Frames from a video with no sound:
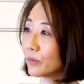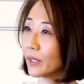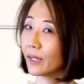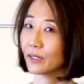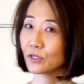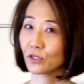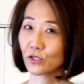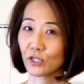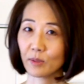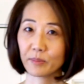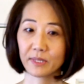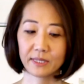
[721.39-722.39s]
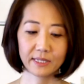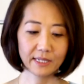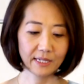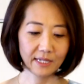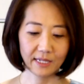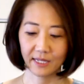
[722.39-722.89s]
relationships.
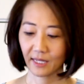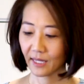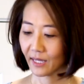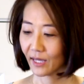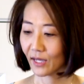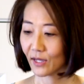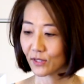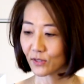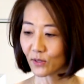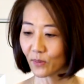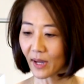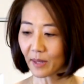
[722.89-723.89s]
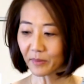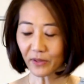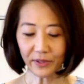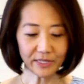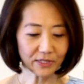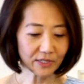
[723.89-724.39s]
So I'm
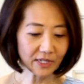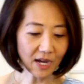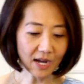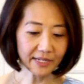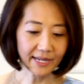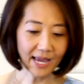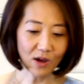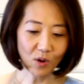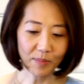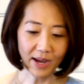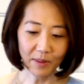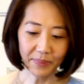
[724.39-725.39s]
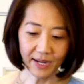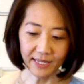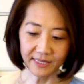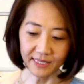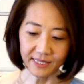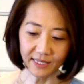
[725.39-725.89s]
going to talk now about
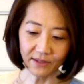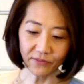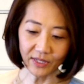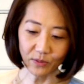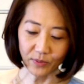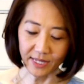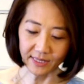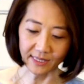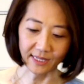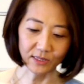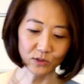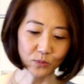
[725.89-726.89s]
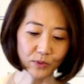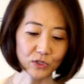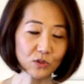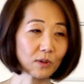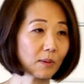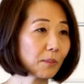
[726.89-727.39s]
positivity resonance,
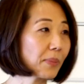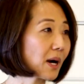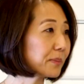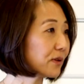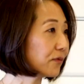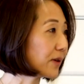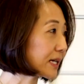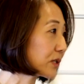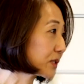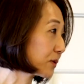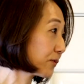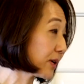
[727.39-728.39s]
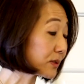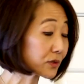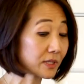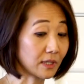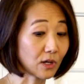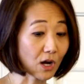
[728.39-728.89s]
which Barbara
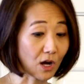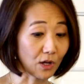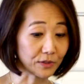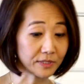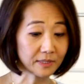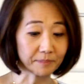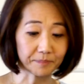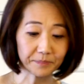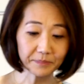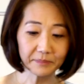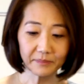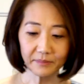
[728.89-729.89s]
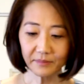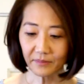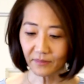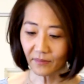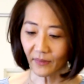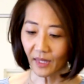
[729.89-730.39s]
Fredrickson calls
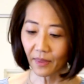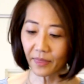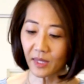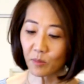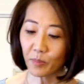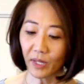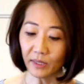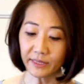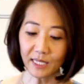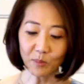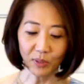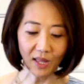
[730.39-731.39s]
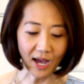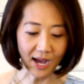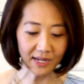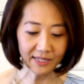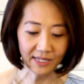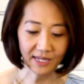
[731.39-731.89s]
the building
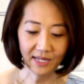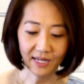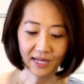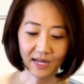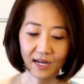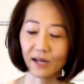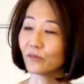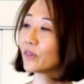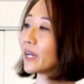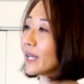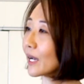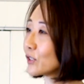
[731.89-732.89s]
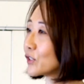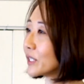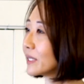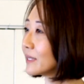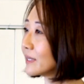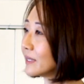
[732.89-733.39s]
block of connection.